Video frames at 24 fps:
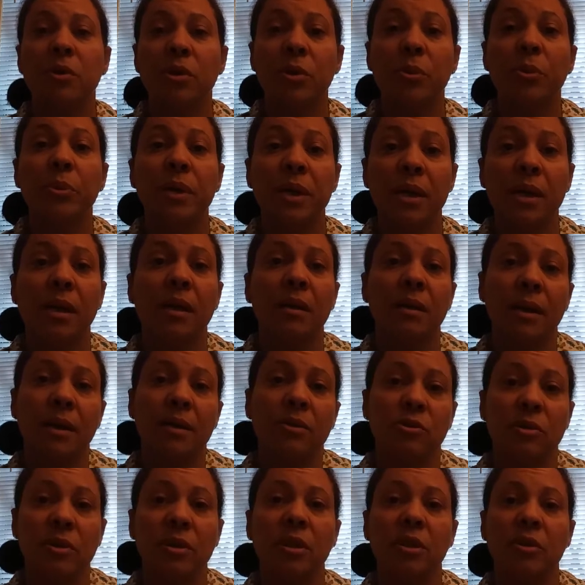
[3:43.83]
we can
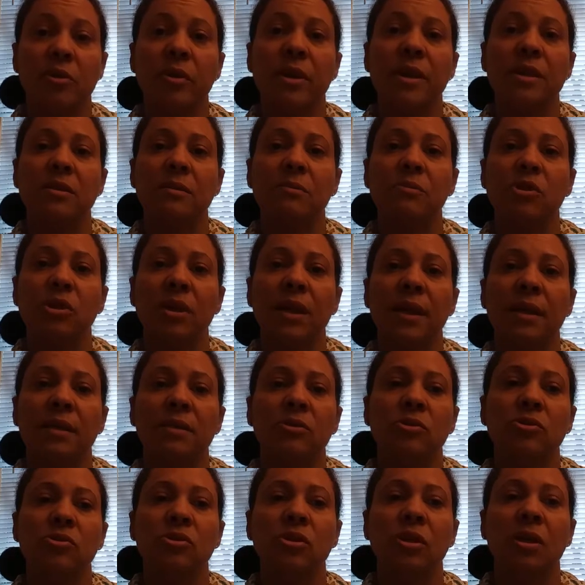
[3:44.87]
actually create some
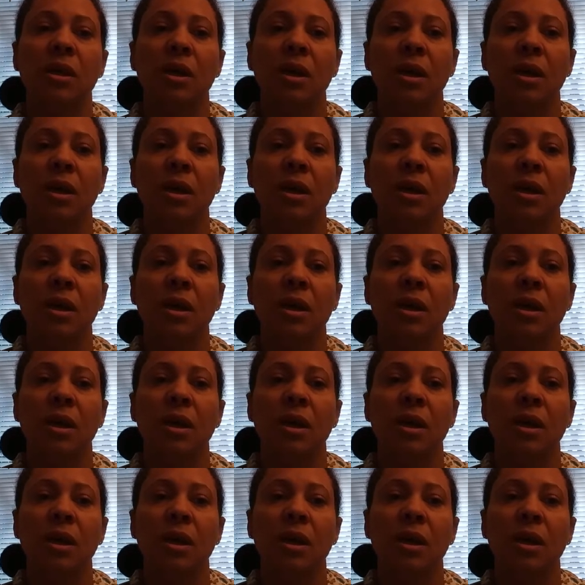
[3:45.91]
change.